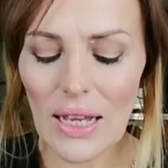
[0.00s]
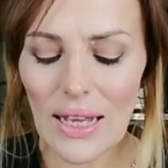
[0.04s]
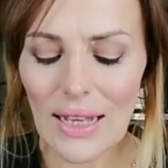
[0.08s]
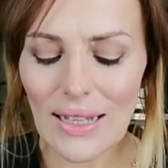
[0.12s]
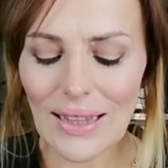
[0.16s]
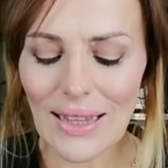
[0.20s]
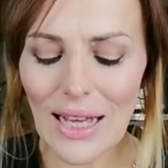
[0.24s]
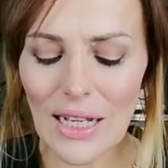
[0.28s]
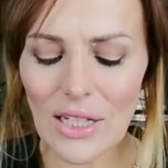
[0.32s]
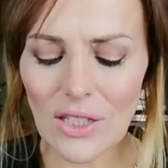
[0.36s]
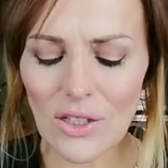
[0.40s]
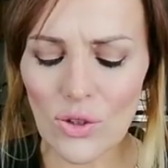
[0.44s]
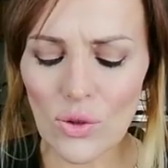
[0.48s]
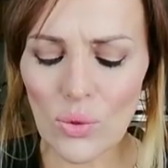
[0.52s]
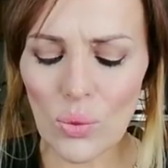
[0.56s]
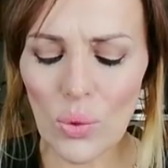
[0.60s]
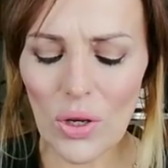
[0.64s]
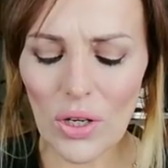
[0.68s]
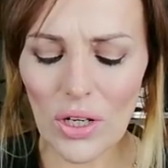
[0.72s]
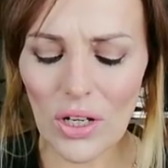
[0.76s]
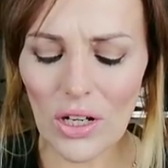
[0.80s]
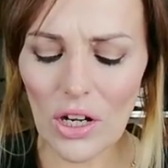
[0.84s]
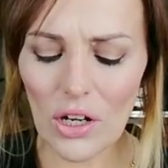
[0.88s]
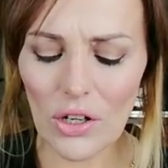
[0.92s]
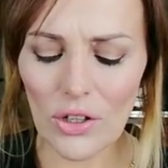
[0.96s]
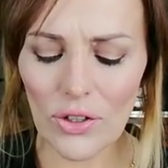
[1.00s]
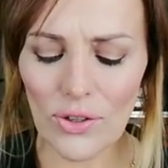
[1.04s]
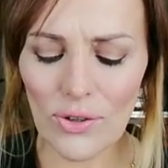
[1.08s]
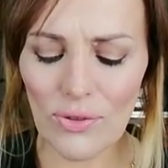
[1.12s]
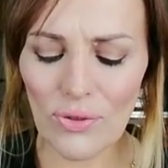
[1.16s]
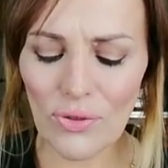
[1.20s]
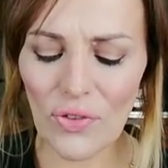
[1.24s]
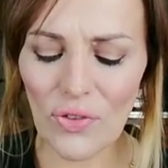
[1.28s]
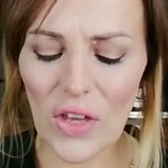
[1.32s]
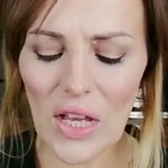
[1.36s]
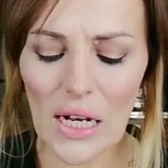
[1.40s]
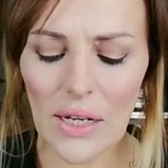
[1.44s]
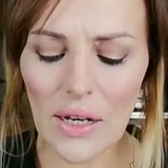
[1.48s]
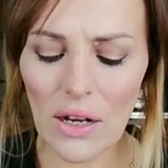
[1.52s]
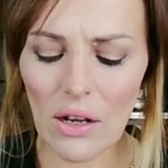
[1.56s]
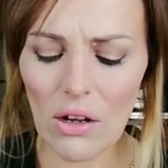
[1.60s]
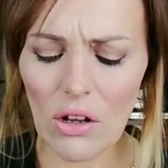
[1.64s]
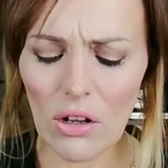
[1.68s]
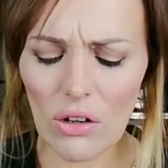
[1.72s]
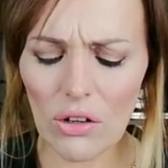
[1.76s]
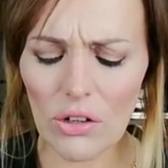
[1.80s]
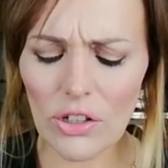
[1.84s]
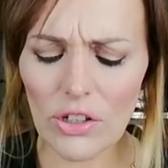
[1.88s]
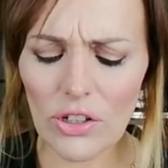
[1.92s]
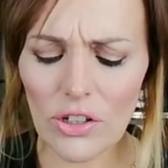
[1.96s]
That's what got you feeling
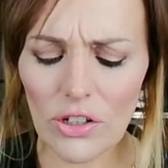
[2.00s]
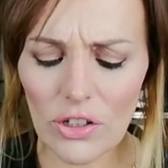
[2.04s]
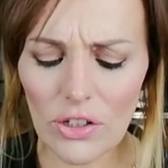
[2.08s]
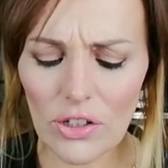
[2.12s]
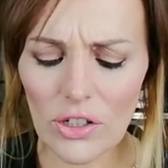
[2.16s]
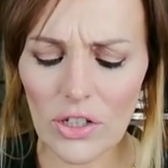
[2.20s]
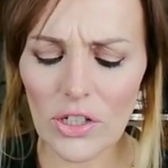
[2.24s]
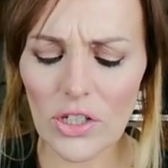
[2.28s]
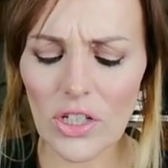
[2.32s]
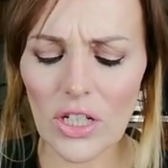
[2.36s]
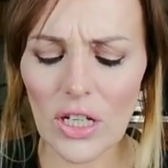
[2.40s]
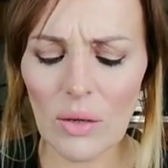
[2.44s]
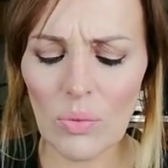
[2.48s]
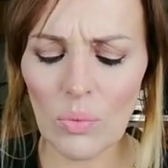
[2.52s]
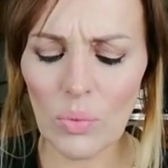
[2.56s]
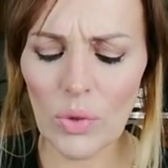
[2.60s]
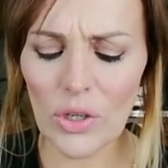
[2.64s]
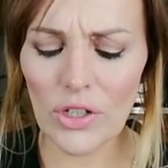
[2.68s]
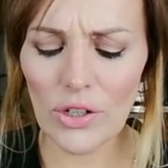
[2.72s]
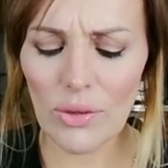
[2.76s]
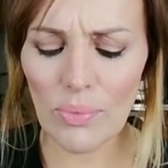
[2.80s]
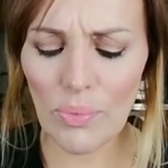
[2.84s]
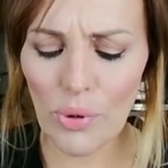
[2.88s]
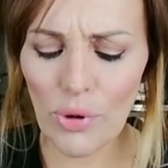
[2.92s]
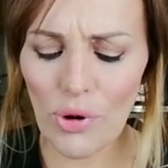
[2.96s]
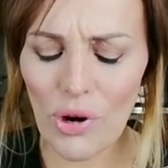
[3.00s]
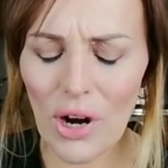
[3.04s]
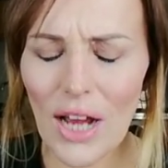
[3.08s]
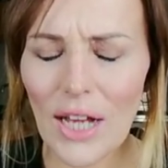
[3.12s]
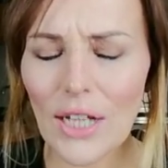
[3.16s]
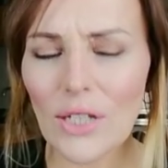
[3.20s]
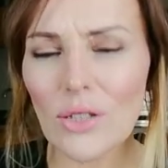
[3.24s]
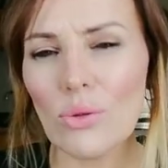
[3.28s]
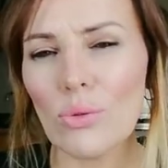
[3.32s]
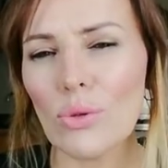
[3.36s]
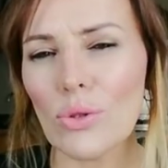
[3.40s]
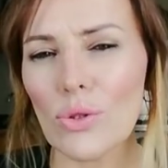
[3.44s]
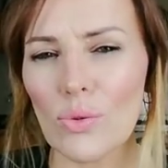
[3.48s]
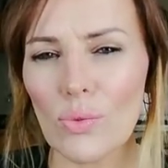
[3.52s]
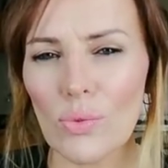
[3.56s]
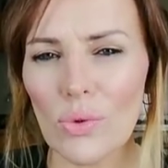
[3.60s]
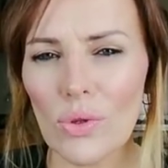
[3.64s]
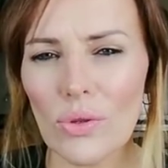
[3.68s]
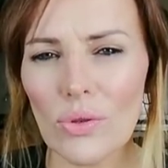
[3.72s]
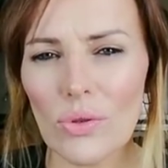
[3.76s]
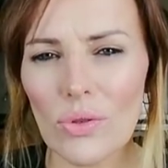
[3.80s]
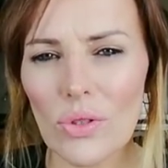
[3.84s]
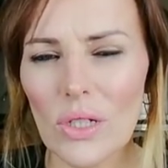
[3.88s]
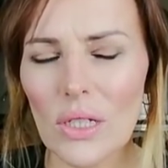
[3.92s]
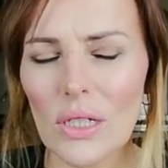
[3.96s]
all hurt and where your pride was
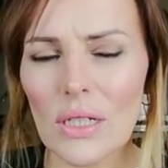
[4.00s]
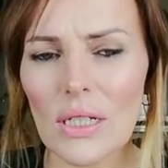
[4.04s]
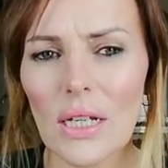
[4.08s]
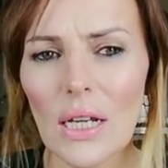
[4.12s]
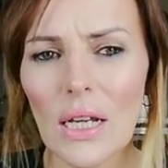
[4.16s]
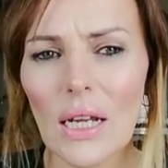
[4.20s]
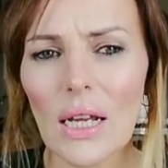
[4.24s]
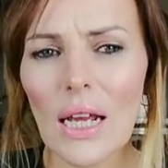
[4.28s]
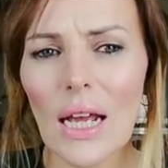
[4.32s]
wounded